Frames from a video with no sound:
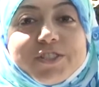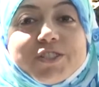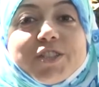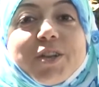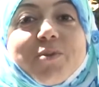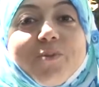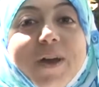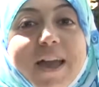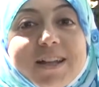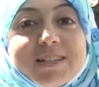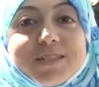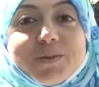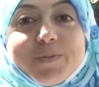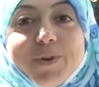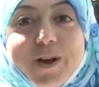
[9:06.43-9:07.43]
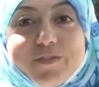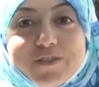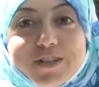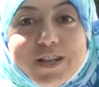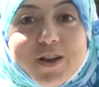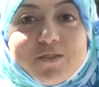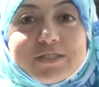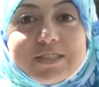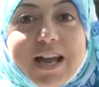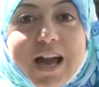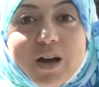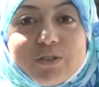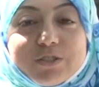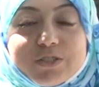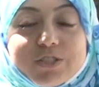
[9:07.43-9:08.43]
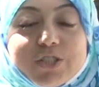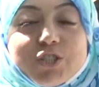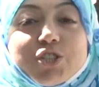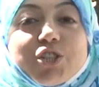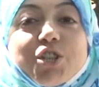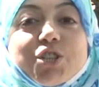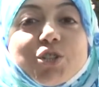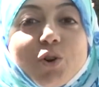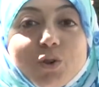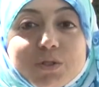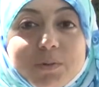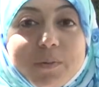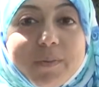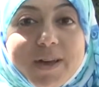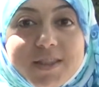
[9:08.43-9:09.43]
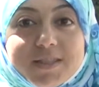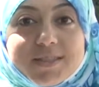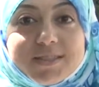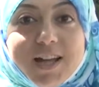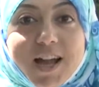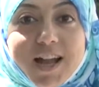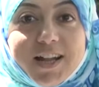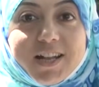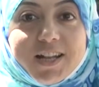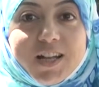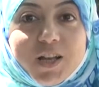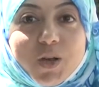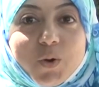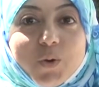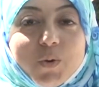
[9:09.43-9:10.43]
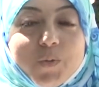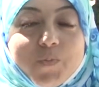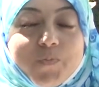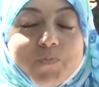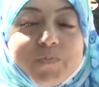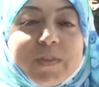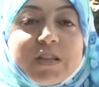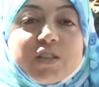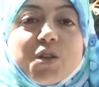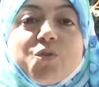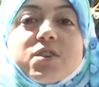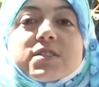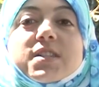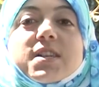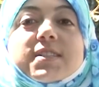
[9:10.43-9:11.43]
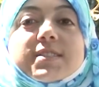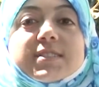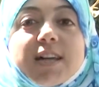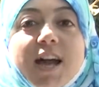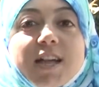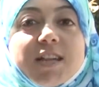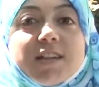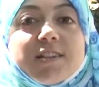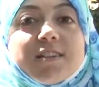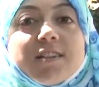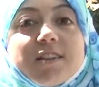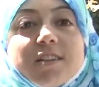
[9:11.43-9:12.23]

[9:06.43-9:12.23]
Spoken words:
She ran to Prophet Noah's house. She told him about the sign. She was excited.